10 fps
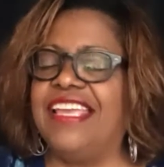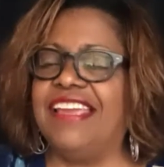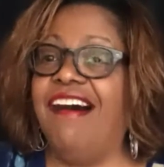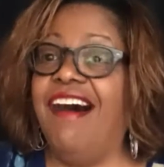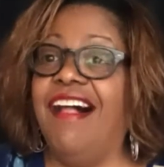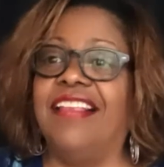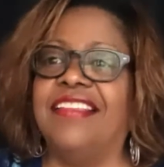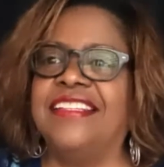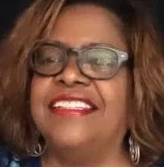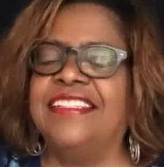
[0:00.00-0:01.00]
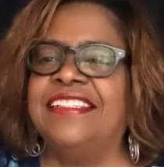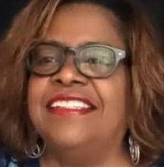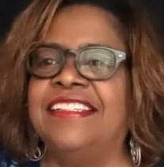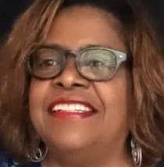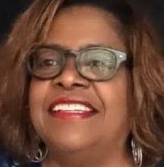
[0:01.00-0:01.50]
Hall,
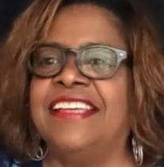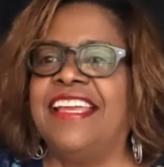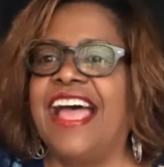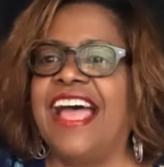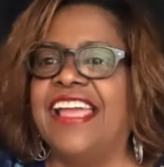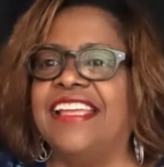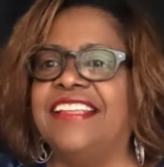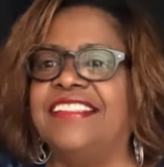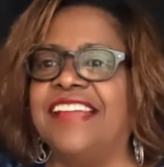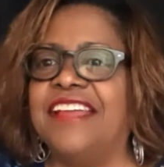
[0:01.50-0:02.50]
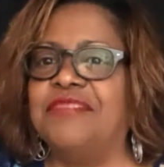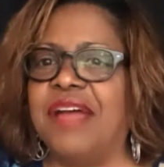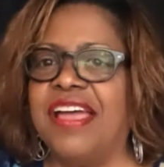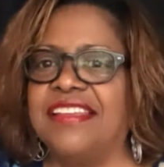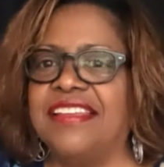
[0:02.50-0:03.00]
and I had done
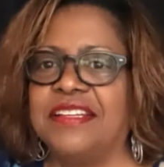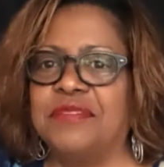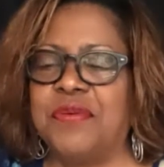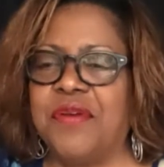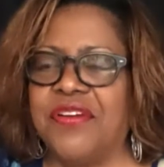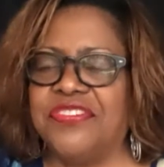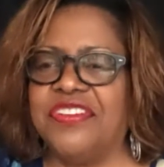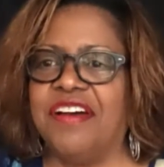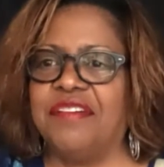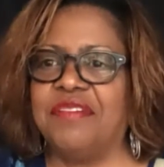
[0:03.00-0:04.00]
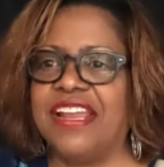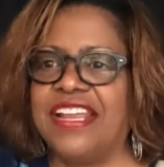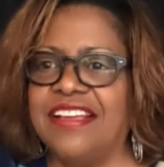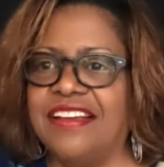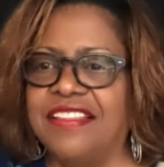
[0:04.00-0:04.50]
my little portion
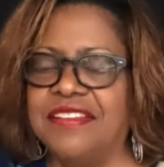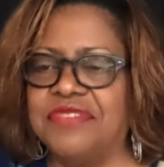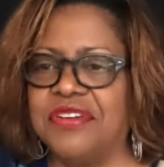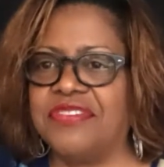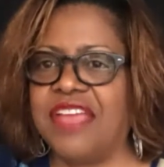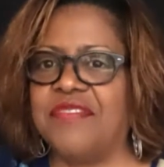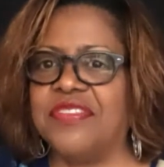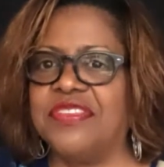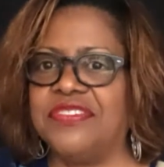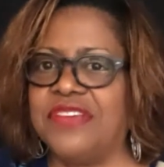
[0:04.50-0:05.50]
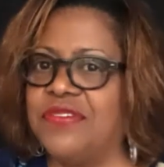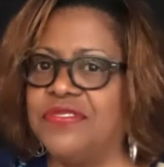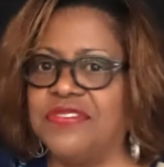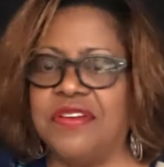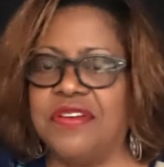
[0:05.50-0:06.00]
already on the first half of the show.
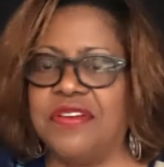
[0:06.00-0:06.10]
So,